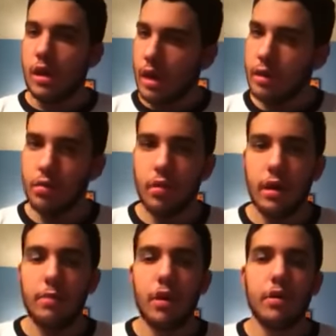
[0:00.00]
Hit the
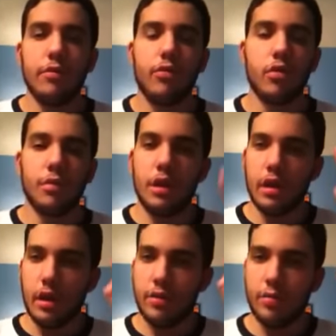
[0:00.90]
like button for me
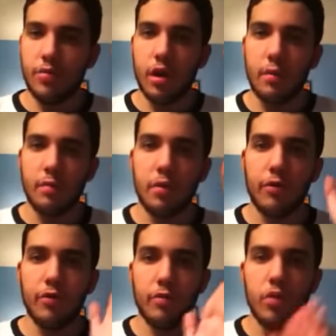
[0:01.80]
and subscribe
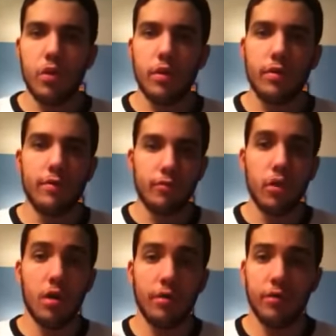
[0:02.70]
above for more
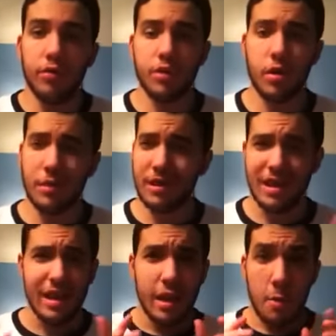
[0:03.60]
Raw reviews coming
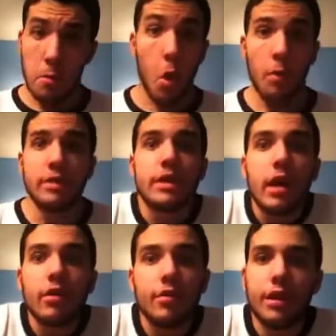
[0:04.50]

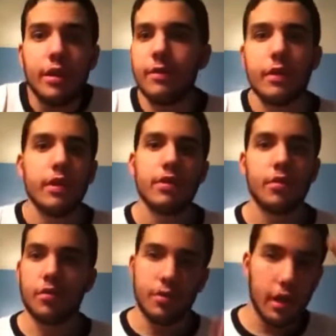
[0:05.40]
momentarily.
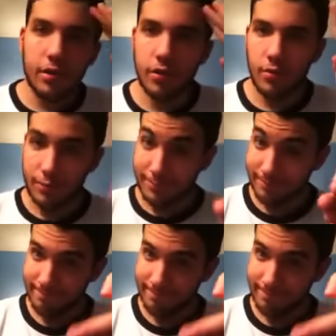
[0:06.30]
So stay tuned.